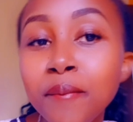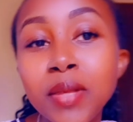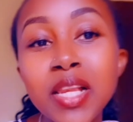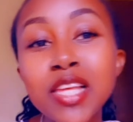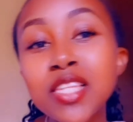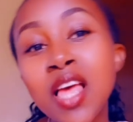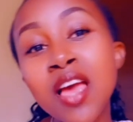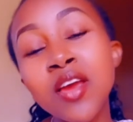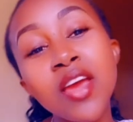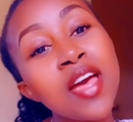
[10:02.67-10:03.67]
please,
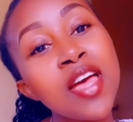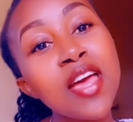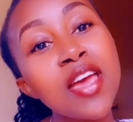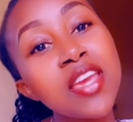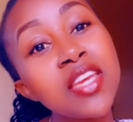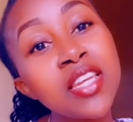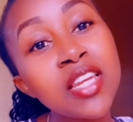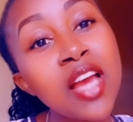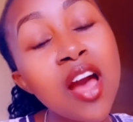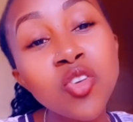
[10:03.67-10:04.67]
in
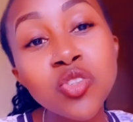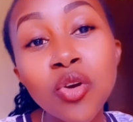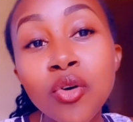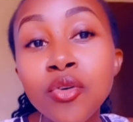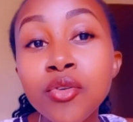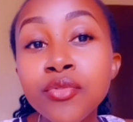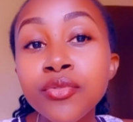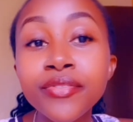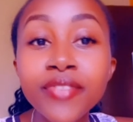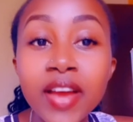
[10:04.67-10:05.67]
count of
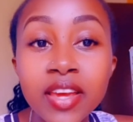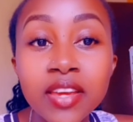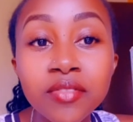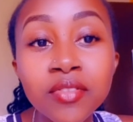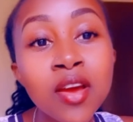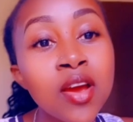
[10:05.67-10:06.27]
5.